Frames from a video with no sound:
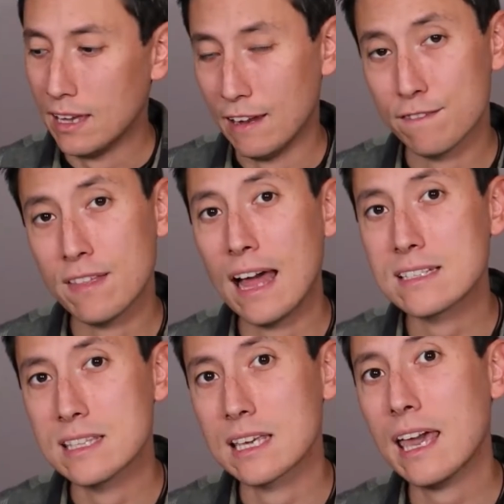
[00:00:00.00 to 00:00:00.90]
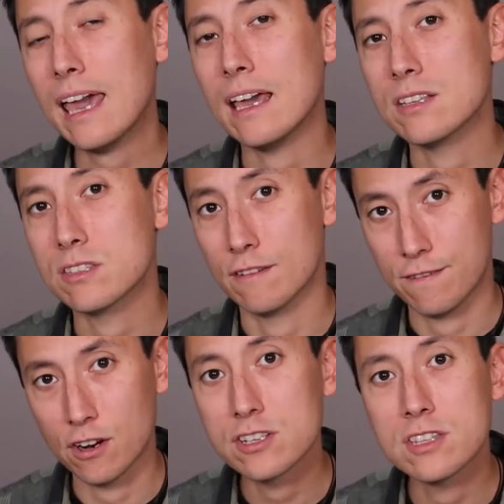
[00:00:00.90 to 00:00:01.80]
If that's the case, the
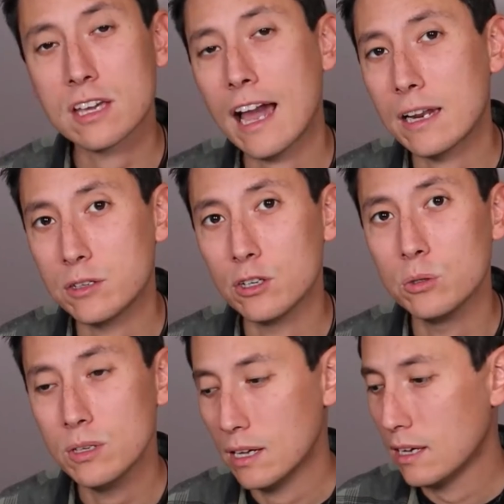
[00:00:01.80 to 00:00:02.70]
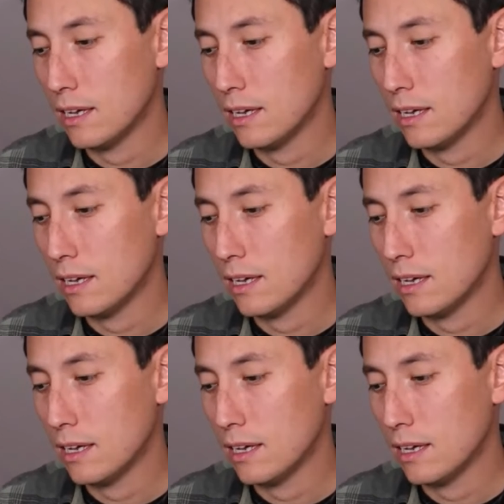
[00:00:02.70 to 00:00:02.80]
first thing I do